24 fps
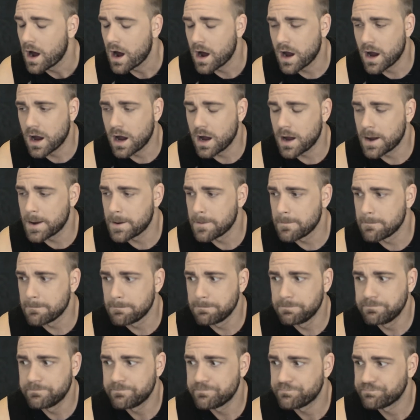
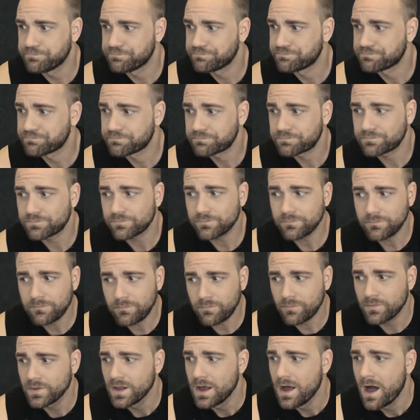Um,
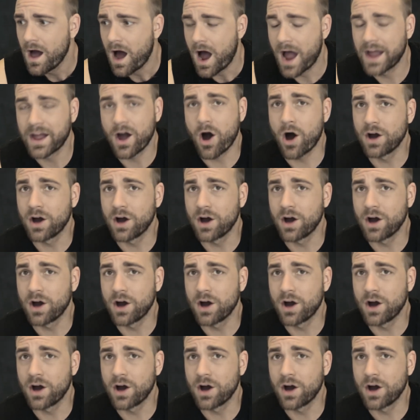I